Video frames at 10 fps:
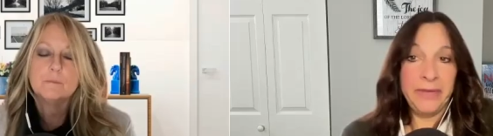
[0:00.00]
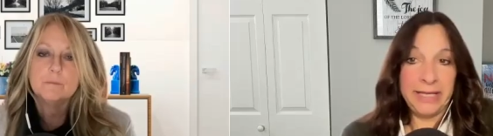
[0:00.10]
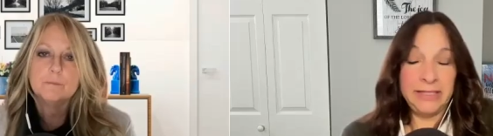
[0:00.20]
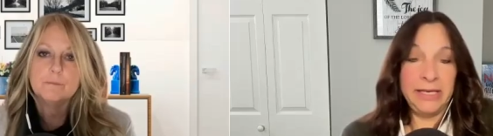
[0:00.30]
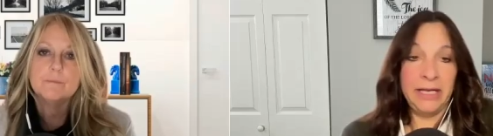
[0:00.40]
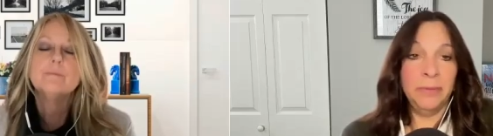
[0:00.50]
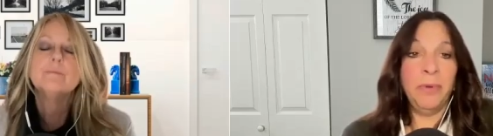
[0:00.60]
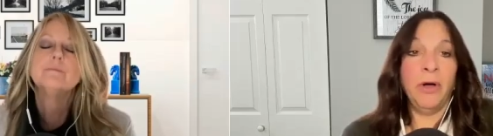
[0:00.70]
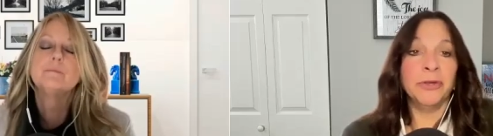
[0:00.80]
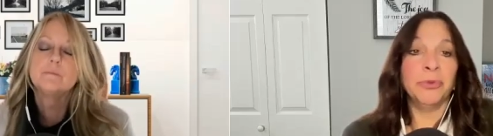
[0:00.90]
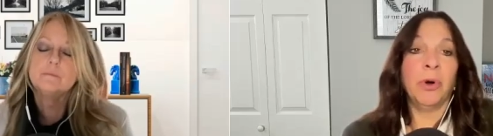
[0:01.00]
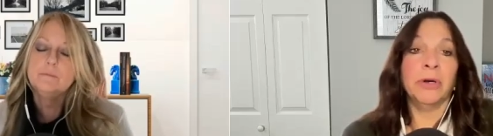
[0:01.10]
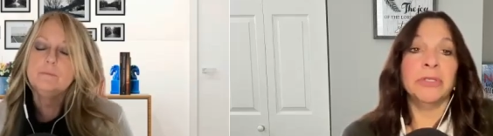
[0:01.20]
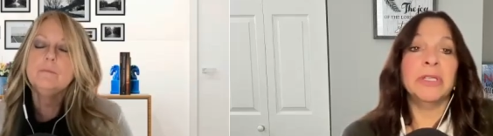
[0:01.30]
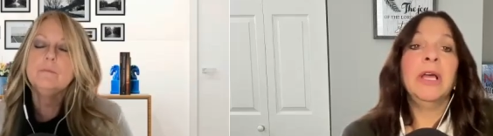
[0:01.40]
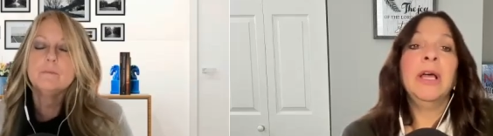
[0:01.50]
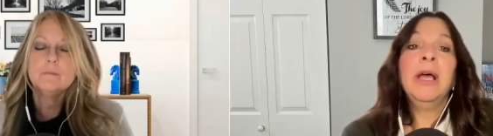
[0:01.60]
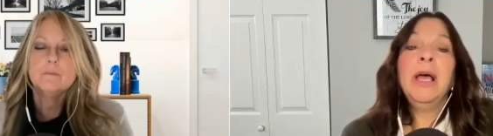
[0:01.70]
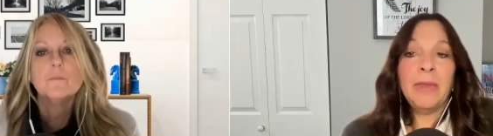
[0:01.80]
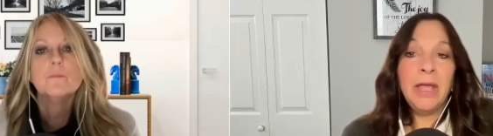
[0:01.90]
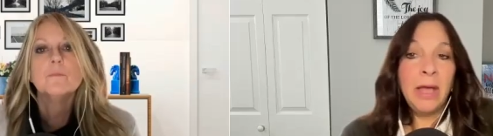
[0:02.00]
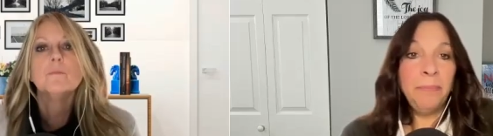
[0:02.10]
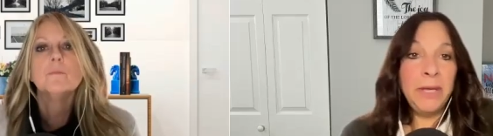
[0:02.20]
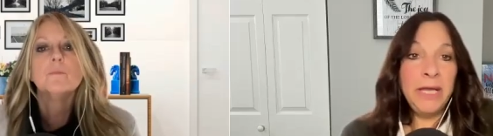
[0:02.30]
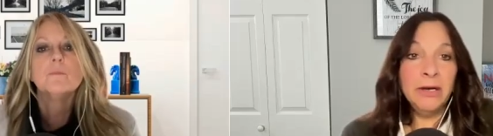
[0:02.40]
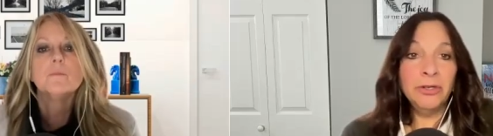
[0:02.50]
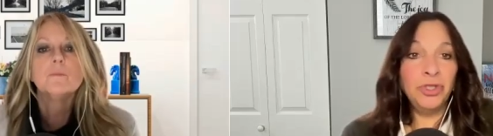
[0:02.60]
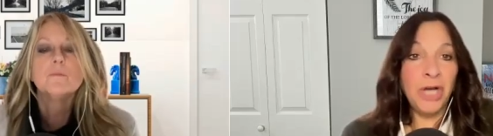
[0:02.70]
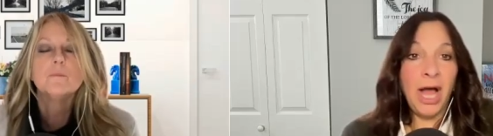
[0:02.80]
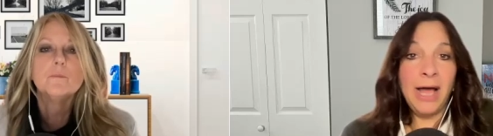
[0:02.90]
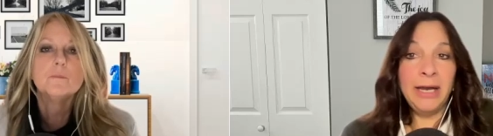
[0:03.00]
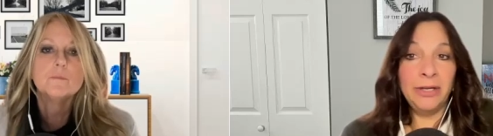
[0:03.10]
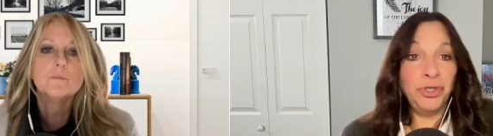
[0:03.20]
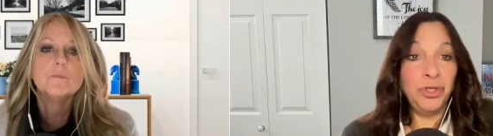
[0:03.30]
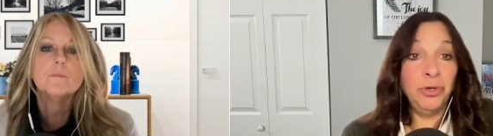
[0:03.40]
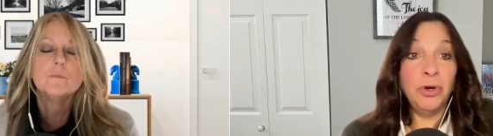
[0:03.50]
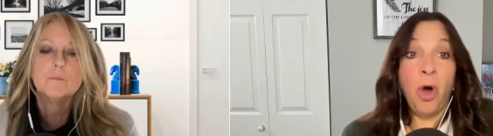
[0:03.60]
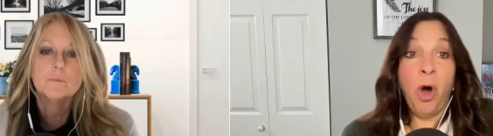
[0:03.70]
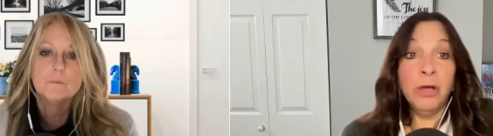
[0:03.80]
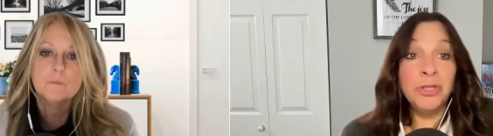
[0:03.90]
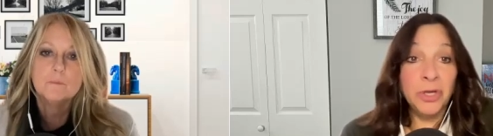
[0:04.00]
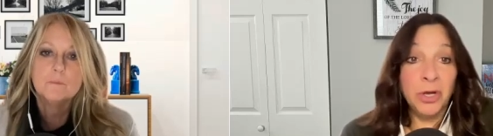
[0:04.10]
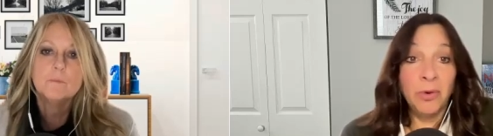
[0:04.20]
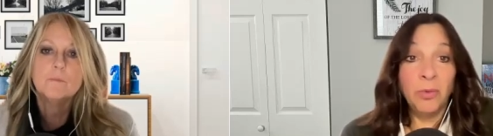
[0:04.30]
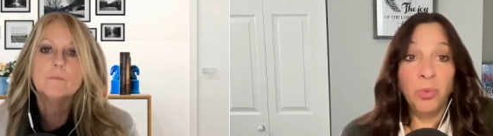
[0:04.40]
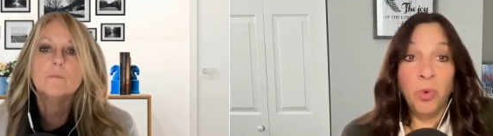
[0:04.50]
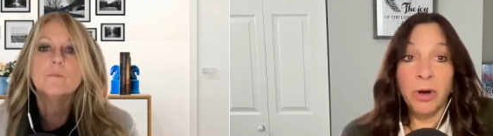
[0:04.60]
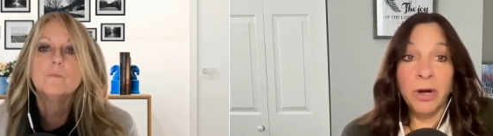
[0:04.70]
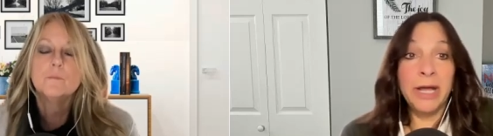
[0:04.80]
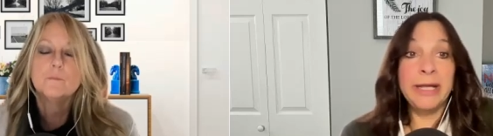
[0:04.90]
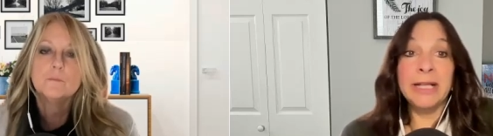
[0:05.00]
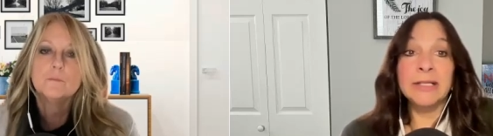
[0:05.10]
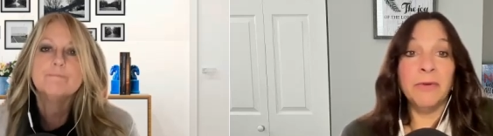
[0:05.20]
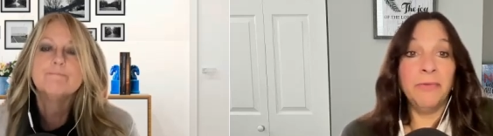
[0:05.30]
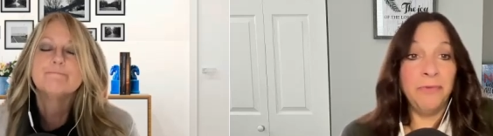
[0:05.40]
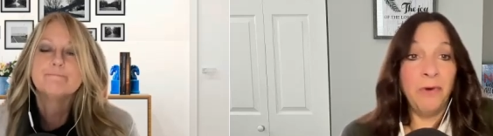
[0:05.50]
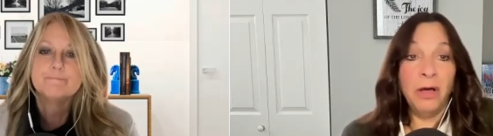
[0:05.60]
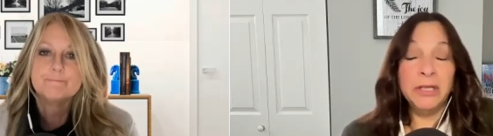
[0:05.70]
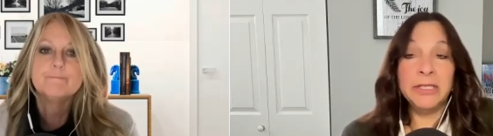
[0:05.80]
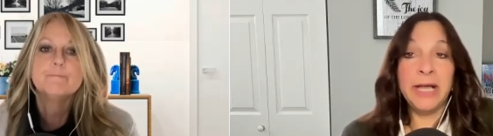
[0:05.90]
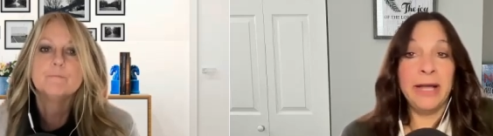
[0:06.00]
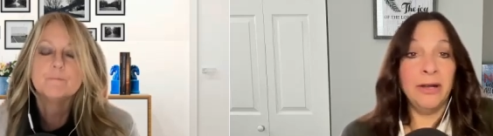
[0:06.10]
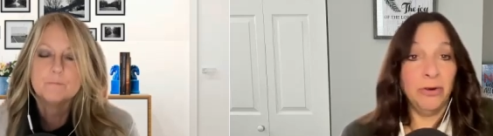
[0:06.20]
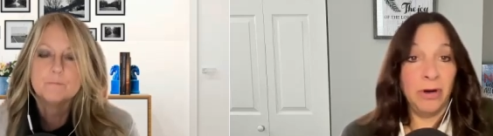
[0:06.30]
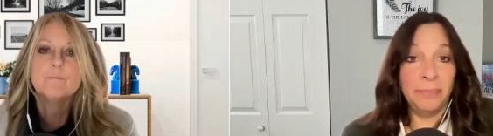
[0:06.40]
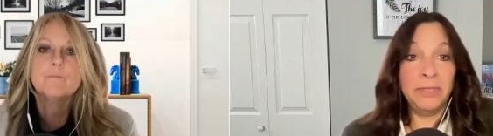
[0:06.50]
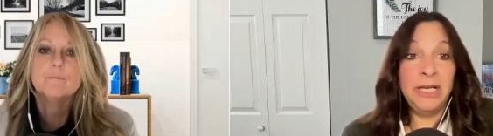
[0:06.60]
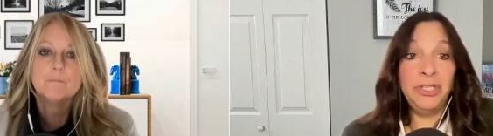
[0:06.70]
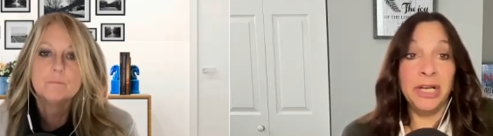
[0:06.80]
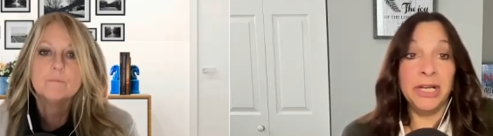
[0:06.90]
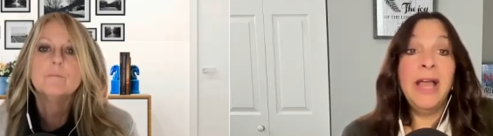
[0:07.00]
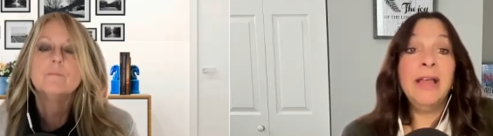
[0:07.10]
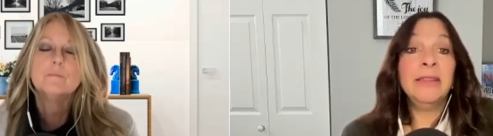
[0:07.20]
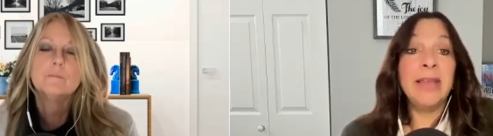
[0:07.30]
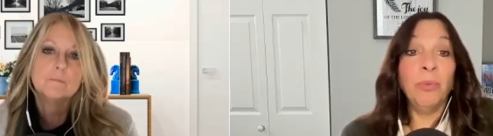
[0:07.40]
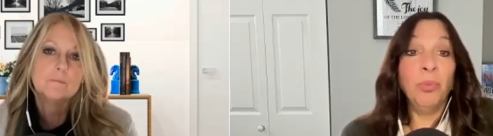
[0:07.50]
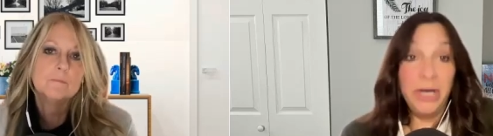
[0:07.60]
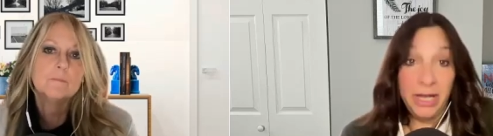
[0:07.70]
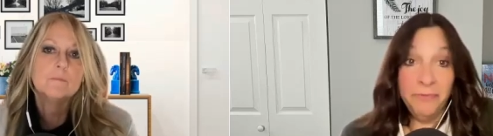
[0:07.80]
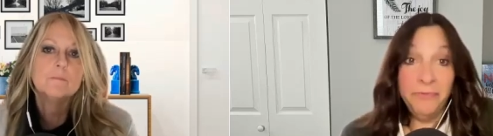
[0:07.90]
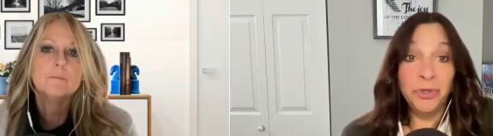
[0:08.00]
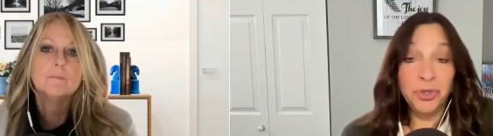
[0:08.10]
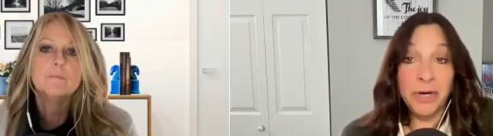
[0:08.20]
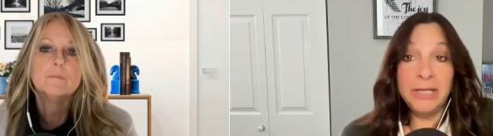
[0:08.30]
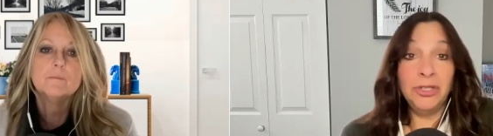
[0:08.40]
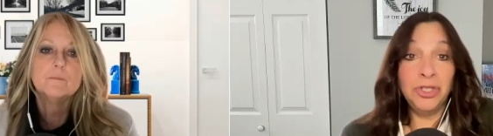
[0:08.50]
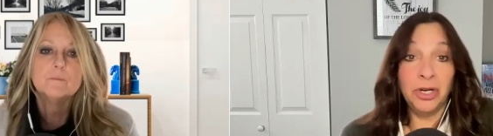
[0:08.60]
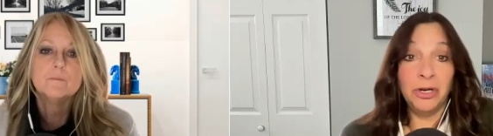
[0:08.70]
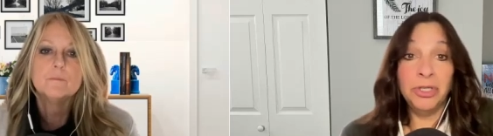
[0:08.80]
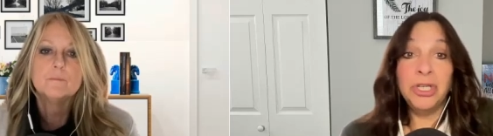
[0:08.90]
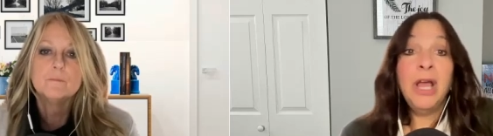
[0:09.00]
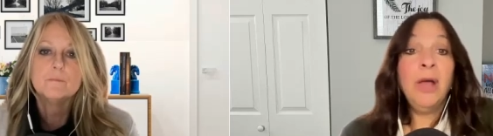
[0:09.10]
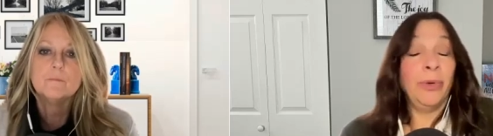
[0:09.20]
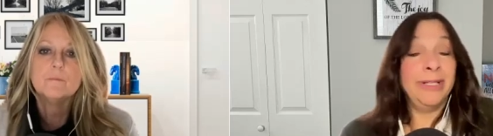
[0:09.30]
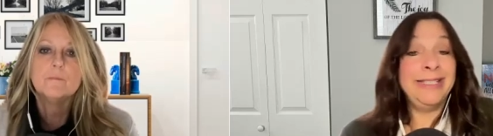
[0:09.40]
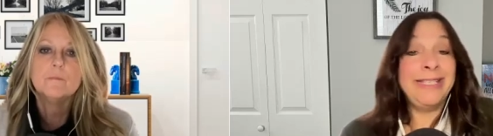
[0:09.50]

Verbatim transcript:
Speaker 1: And that's the end of Paul's words. Peter, John, and Jude also warn against false and corrupt teaching that would infiltrate the church, would